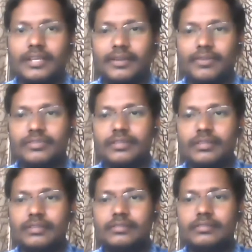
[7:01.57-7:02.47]

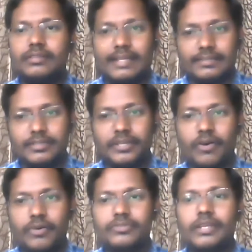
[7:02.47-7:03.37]
psychological
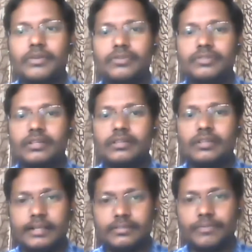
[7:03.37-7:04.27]
testing or psychological
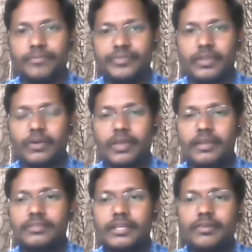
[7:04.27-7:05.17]
test?
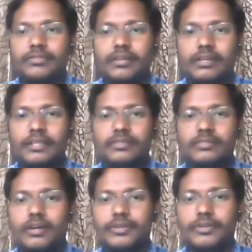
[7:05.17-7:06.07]
Okay, psychological tests
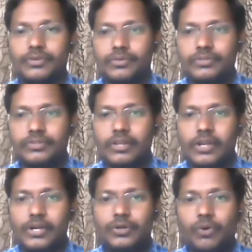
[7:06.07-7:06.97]
are used
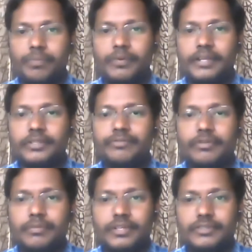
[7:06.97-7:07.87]
to obtain
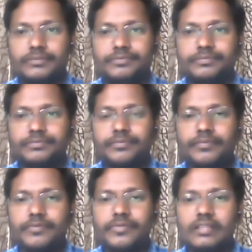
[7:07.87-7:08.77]
information
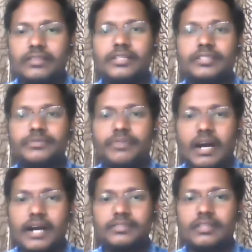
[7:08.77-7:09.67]
that is
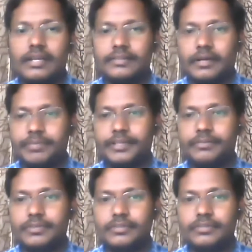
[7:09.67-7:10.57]
fast and
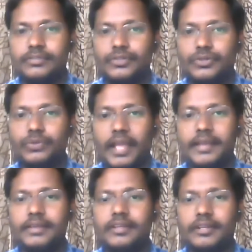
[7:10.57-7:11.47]
comparable to
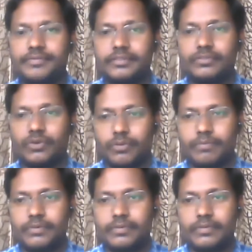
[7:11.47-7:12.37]
a reference score.
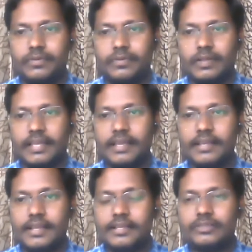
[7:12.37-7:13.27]
Okay,
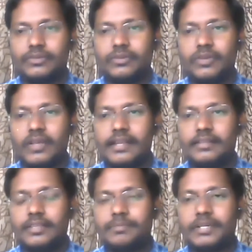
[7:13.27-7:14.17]
so
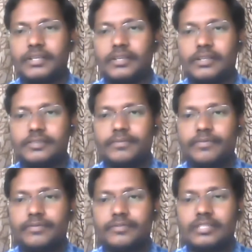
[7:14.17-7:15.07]
this particular
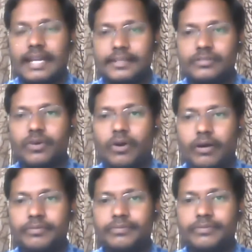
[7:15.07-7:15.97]
test
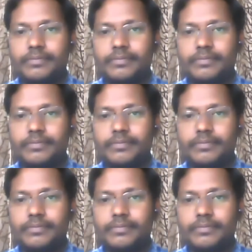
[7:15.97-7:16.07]
of,